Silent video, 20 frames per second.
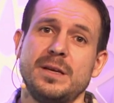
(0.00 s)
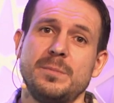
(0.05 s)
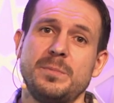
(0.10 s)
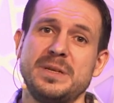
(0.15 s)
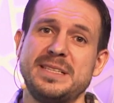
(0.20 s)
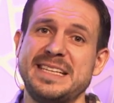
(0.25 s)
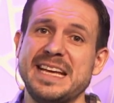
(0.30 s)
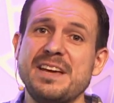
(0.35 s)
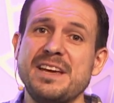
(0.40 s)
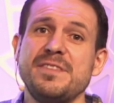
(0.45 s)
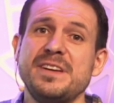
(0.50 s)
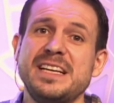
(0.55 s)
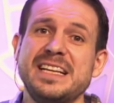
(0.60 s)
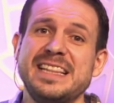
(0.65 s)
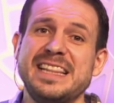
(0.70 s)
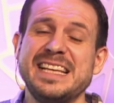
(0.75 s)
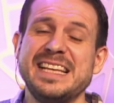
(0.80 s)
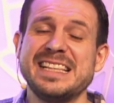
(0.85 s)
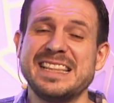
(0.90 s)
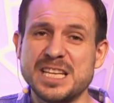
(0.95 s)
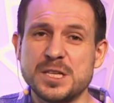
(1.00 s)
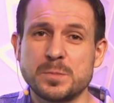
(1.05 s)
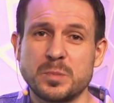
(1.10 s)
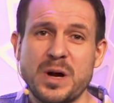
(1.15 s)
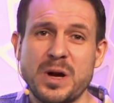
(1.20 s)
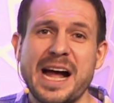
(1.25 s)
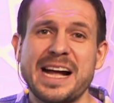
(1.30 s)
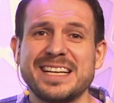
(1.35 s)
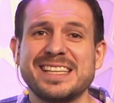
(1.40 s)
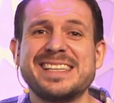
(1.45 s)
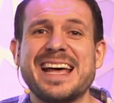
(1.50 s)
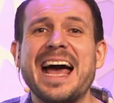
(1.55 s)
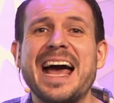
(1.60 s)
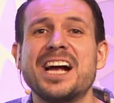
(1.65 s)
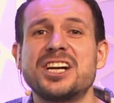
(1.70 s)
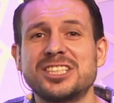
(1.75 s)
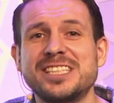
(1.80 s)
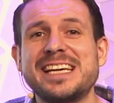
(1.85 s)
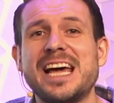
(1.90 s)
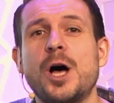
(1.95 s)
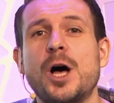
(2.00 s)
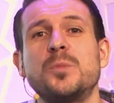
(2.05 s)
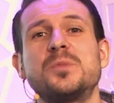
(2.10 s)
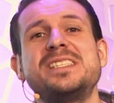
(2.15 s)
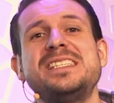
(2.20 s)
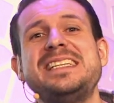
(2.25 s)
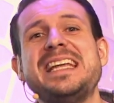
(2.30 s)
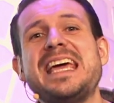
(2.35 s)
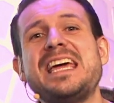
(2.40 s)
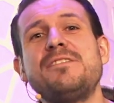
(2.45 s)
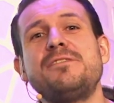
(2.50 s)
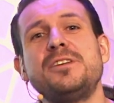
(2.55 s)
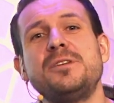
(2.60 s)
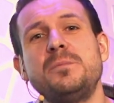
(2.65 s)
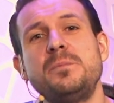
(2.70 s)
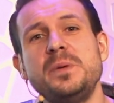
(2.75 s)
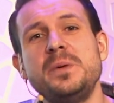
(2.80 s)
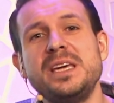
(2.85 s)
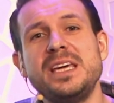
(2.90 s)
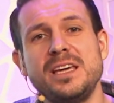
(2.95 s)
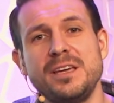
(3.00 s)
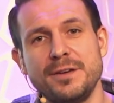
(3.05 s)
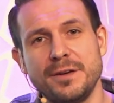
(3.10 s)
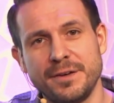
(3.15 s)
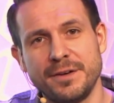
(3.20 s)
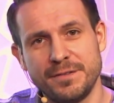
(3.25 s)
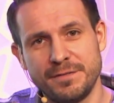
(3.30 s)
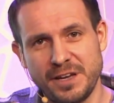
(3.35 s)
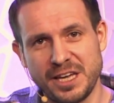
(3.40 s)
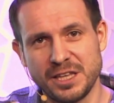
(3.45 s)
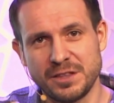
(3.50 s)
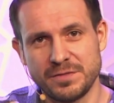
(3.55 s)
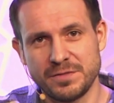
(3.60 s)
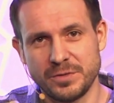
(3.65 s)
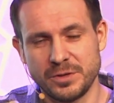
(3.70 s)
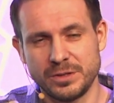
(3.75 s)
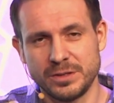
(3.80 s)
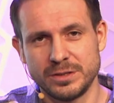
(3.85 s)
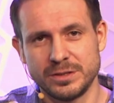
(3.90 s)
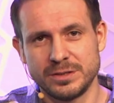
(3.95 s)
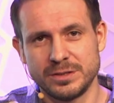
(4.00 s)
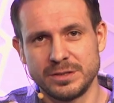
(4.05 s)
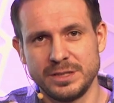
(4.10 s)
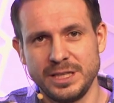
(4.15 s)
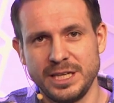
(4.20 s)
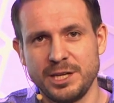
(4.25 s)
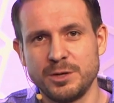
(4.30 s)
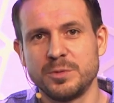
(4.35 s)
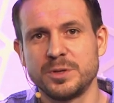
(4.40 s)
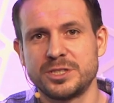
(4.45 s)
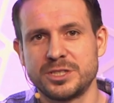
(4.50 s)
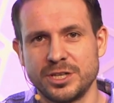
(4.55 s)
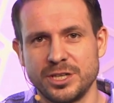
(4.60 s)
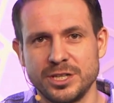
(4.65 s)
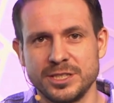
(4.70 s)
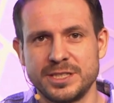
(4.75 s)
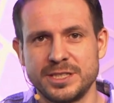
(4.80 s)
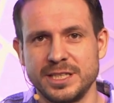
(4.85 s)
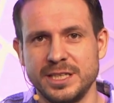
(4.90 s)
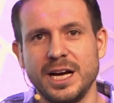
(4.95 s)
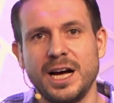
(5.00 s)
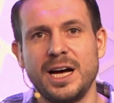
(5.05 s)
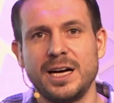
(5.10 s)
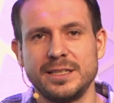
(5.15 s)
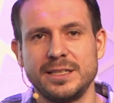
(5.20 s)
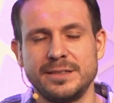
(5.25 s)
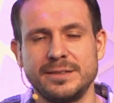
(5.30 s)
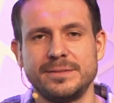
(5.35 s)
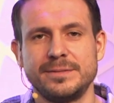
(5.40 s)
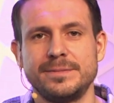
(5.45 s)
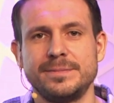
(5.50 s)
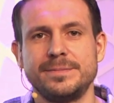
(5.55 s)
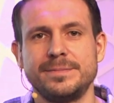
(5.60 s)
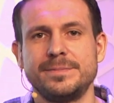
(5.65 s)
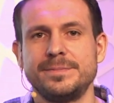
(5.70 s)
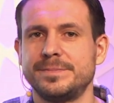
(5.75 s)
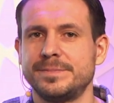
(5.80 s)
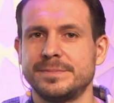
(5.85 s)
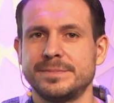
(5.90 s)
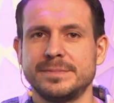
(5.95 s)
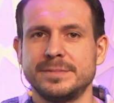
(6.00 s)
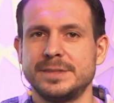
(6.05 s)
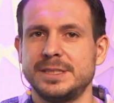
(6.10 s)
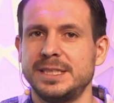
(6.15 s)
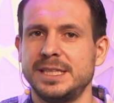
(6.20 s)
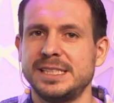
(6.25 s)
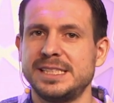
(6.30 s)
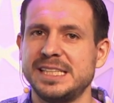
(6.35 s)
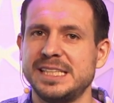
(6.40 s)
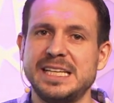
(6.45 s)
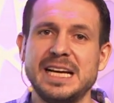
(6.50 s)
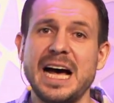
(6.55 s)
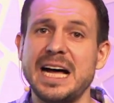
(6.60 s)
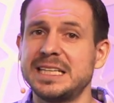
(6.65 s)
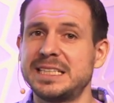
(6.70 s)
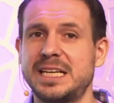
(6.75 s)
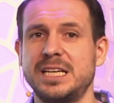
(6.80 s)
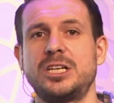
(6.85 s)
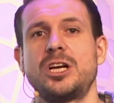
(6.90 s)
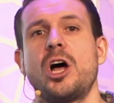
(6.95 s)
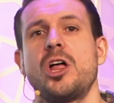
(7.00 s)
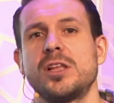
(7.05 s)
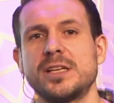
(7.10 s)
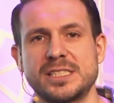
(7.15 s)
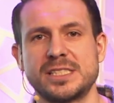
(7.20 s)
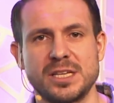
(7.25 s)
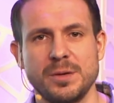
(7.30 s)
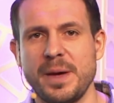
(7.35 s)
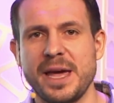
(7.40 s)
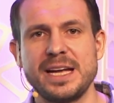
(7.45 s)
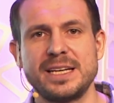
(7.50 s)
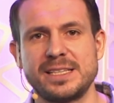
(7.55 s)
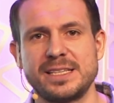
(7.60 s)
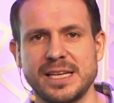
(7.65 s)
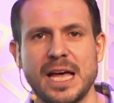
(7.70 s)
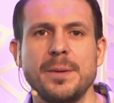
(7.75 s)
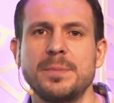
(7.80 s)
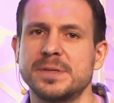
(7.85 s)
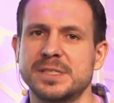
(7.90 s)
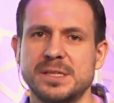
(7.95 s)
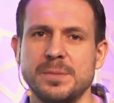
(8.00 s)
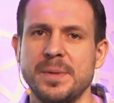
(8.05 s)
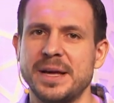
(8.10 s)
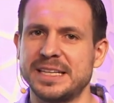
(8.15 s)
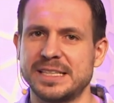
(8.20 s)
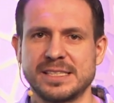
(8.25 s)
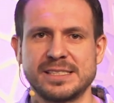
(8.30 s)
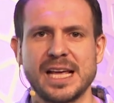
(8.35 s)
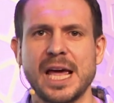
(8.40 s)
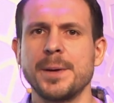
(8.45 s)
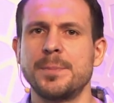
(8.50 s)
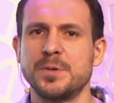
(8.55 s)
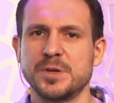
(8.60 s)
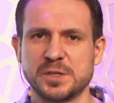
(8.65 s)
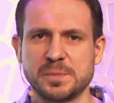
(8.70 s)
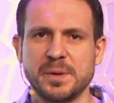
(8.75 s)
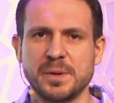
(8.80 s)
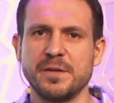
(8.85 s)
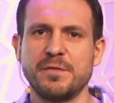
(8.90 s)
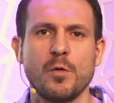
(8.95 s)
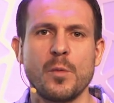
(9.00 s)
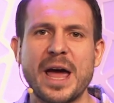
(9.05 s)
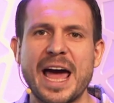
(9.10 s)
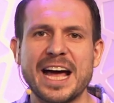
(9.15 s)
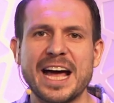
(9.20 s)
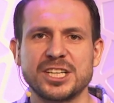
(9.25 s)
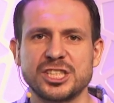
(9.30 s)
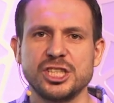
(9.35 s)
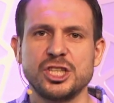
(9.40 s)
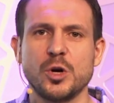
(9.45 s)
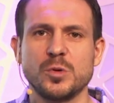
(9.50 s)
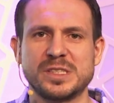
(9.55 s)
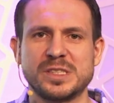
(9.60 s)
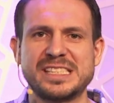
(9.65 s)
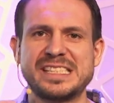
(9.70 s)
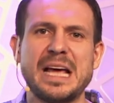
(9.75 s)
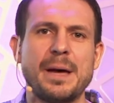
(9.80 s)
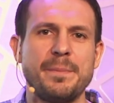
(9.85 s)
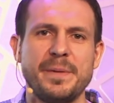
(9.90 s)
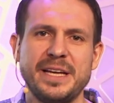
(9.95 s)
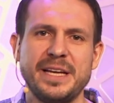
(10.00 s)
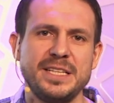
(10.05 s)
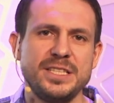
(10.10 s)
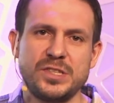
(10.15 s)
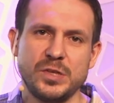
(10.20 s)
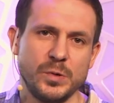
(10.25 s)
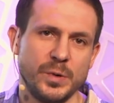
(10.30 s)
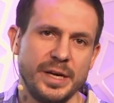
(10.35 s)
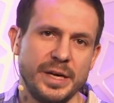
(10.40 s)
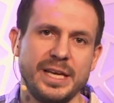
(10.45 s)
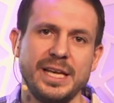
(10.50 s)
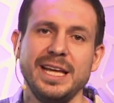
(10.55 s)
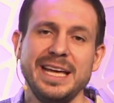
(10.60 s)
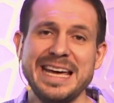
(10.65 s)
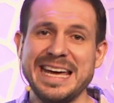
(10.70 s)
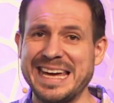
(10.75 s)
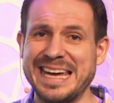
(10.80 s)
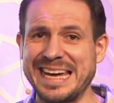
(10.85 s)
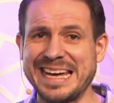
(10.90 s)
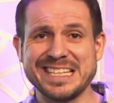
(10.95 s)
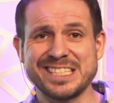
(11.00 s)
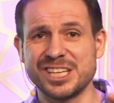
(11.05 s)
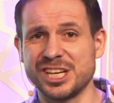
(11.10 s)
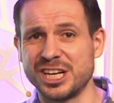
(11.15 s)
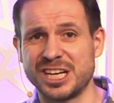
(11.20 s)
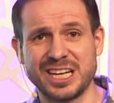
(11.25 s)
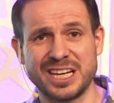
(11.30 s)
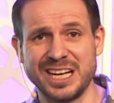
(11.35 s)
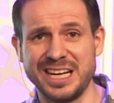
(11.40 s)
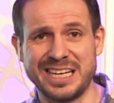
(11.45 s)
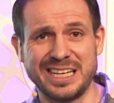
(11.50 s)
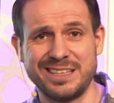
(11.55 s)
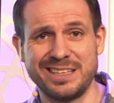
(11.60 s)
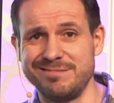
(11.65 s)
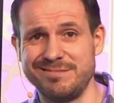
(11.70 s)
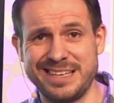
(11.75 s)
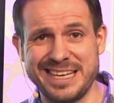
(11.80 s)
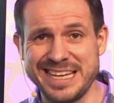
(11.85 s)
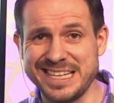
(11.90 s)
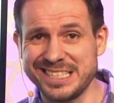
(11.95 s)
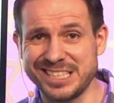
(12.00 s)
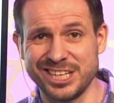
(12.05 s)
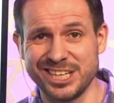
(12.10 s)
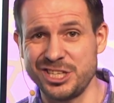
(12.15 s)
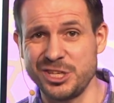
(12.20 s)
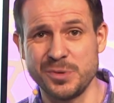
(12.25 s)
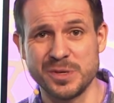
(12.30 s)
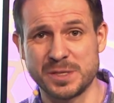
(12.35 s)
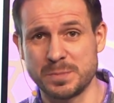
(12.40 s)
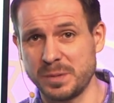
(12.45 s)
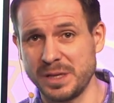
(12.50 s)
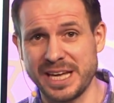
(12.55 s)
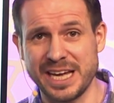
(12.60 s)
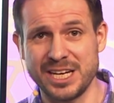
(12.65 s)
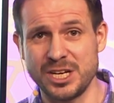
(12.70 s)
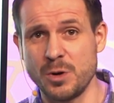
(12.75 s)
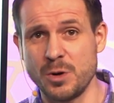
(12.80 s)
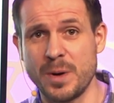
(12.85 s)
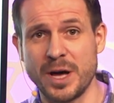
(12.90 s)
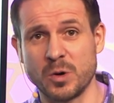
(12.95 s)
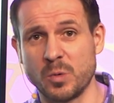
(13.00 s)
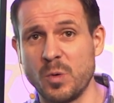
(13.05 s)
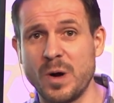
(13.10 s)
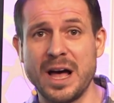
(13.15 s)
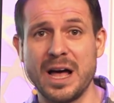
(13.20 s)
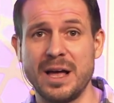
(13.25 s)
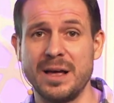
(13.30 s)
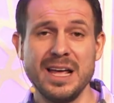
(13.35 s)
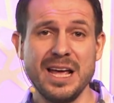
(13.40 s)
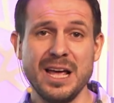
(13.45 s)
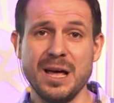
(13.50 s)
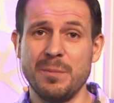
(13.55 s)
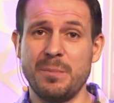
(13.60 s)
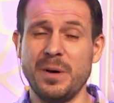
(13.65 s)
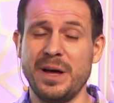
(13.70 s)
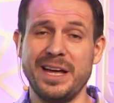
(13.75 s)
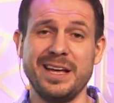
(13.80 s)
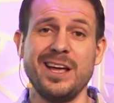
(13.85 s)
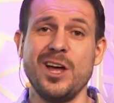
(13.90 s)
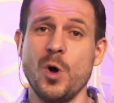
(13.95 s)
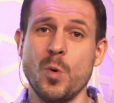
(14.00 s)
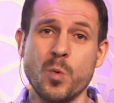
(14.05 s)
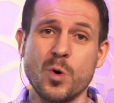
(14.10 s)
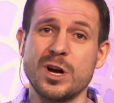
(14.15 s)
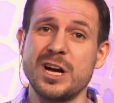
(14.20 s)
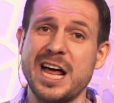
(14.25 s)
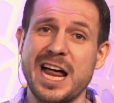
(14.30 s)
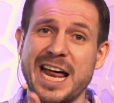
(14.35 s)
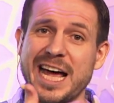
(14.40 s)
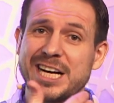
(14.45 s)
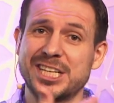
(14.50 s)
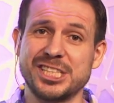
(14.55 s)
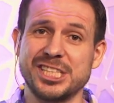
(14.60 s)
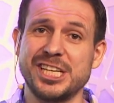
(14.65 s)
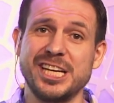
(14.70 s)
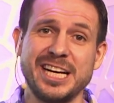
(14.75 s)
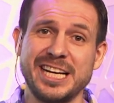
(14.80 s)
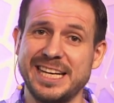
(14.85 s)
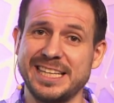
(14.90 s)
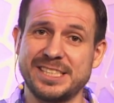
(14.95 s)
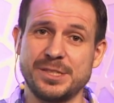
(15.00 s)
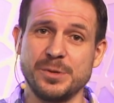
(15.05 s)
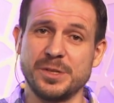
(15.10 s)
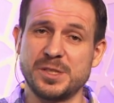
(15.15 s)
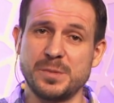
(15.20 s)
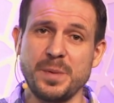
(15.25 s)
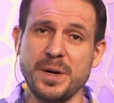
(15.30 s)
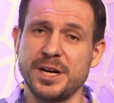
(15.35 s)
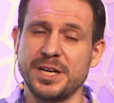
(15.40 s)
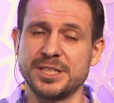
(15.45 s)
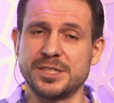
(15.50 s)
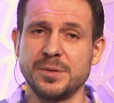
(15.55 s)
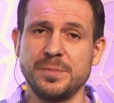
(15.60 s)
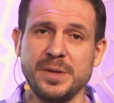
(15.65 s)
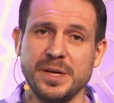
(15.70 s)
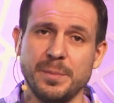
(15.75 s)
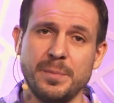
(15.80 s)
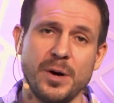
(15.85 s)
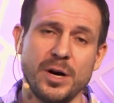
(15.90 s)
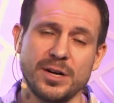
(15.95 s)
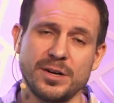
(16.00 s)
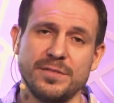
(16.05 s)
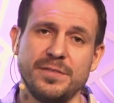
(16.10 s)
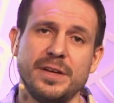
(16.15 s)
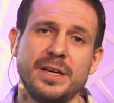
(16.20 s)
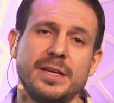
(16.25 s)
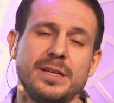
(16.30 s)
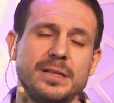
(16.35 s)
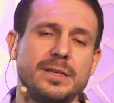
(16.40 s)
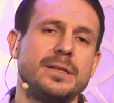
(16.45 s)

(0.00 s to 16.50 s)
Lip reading: But David, this practice actually helps David be faithful in return to God. See, God can call us to make disciples, but if we actually don't step into it, he's gonna do his plan no matter what, but we're not actually going to get to experience or be a part of it.